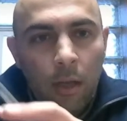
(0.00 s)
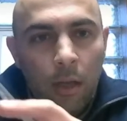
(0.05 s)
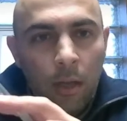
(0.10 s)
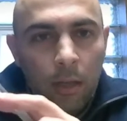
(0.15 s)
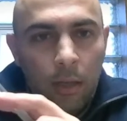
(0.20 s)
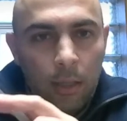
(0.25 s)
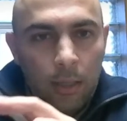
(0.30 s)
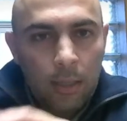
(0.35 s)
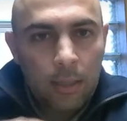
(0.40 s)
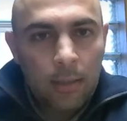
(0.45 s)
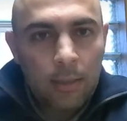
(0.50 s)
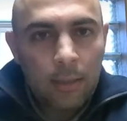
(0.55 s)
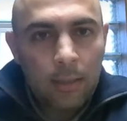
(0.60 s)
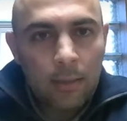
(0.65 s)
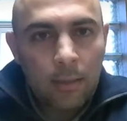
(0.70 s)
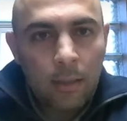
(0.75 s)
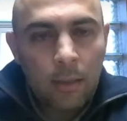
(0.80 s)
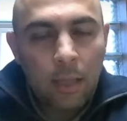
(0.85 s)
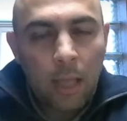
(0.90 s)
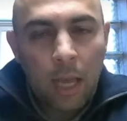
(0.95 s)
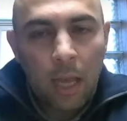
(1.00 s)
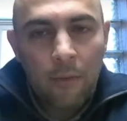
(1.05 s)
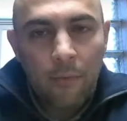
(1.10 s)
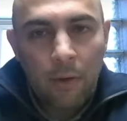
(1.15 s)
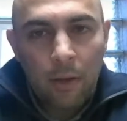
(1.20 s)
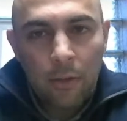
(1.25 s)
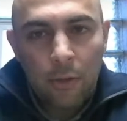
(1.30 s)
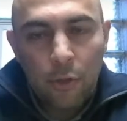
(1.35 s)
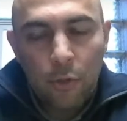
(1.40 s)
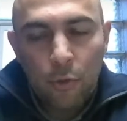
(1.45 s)
This is live
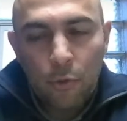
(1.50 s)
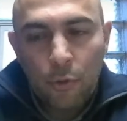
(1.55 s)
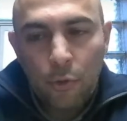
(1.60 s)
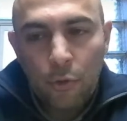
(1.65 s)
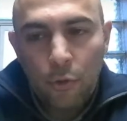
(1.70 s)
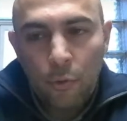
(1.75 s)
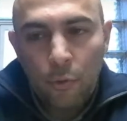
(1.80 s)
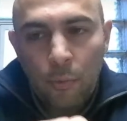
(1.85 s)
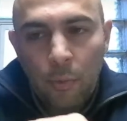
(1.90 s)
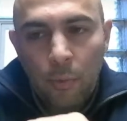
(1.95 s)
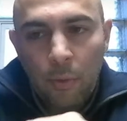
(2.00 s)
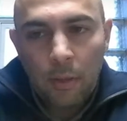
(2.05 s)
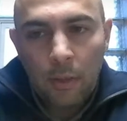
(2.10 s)
on YouTube